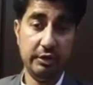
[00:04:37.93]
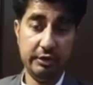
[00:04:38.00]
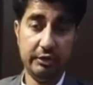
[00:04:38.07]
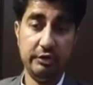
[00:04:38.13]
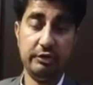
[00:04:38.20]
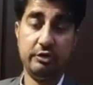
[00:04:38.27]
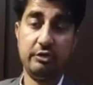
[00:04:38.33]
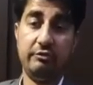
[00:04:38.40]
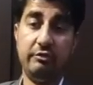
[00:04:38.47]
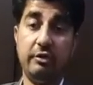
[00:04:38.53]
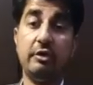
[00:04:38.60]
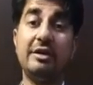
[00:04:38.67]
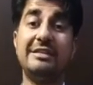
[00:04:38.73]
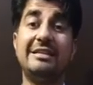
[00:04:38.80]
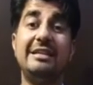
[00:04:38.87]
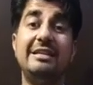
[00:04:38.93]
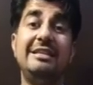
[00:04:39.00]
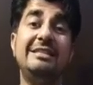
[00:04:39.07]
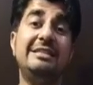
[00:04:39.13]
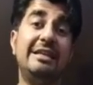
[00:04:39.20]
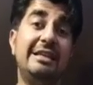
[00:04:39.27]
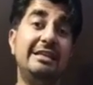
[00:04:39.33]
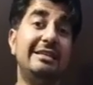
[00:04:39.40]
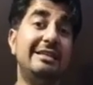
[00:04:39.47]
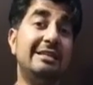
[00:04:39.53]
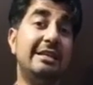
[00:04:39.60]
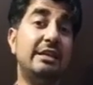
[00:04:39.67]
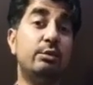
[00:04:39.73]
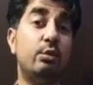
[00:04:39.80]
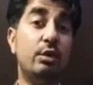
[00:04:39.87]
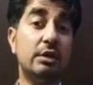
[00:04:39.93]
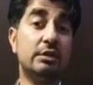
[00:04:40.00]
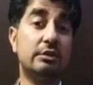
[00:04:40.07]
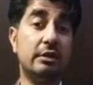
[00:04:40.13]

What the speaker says: You should focus on these challenges, that what